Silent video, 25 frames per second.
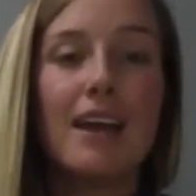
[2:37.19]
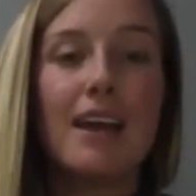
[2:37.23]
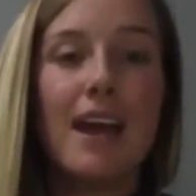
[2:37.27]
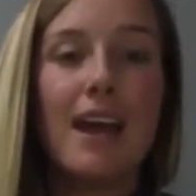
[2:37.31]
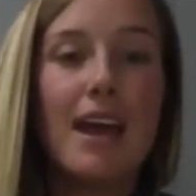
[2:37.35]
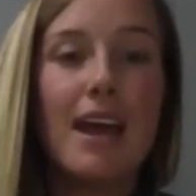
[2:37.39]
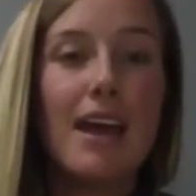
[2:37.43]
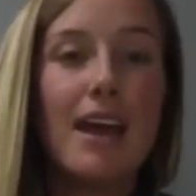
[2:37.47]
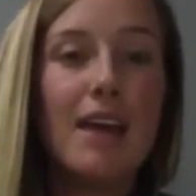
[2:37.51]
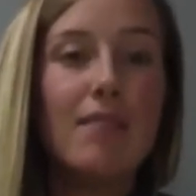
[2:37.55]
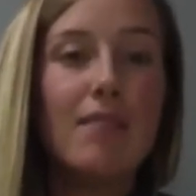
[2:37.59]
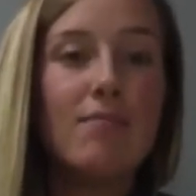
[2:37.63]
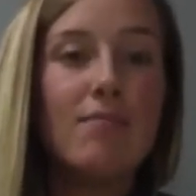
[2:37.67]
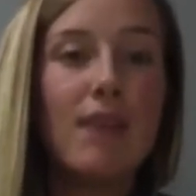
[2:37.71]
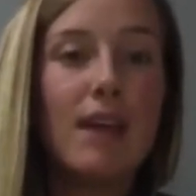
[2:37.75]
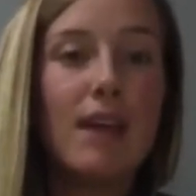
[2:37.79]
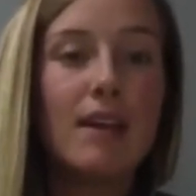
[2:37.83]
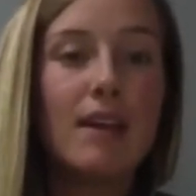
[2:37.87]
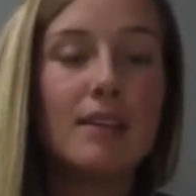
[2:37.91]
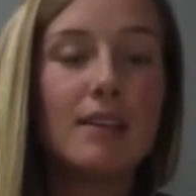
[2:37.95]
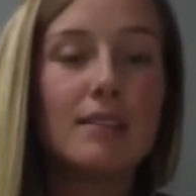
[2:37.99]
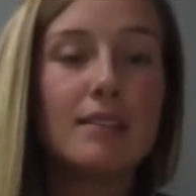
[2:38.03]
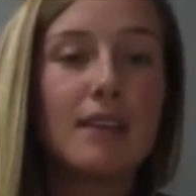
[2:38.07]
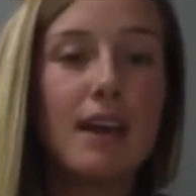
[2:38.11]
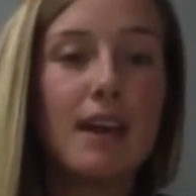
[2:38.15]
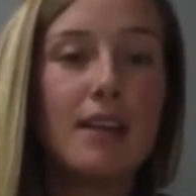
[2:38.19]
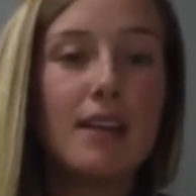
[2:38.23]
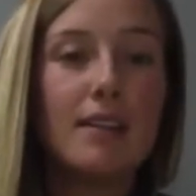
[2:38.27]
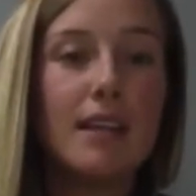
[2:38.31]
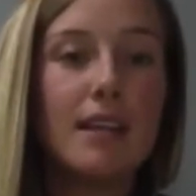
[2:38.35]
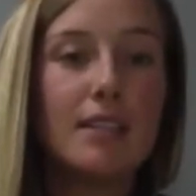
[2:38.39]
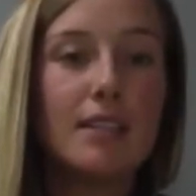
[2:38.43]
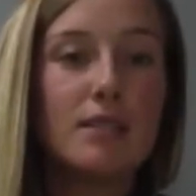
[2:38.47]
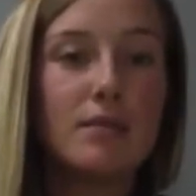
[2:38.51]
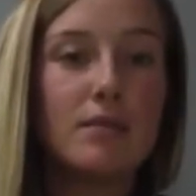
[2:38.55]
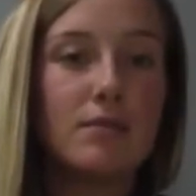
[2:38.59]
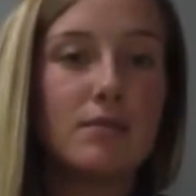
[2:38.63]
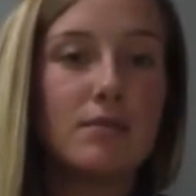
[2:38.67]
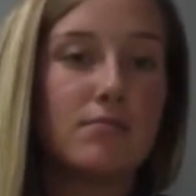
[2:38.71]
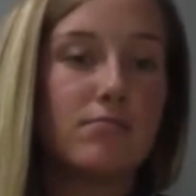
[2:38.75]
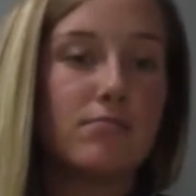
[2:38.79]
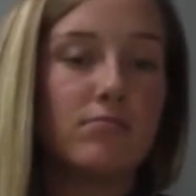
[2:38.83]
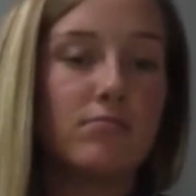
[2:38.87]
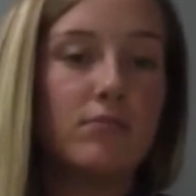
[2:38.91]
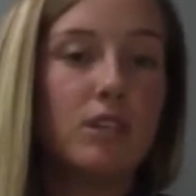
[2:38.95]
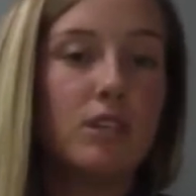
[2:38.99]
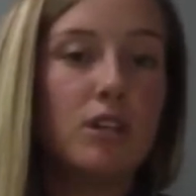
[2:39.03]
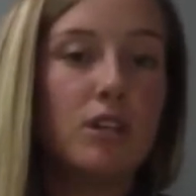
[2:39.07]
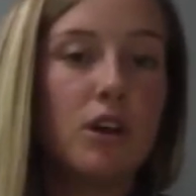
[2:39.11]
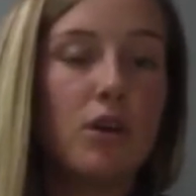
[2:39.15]
and make a sign that's,
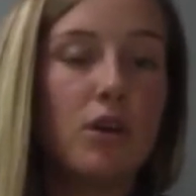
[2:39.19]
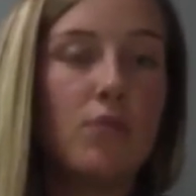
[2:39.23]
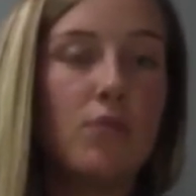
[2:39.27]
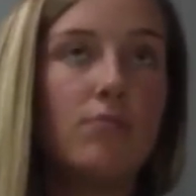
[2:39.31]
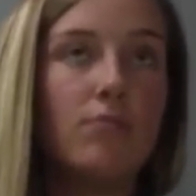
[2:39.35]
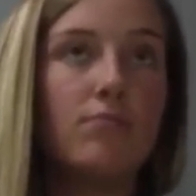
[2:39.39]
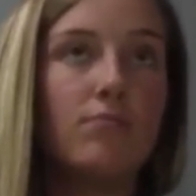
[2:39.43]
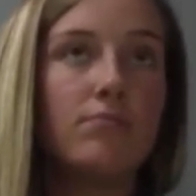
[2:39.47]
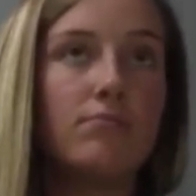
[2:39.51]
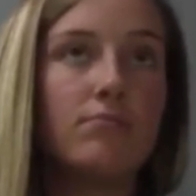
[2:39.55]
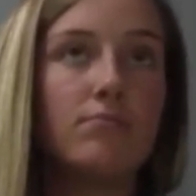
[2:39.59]
you know,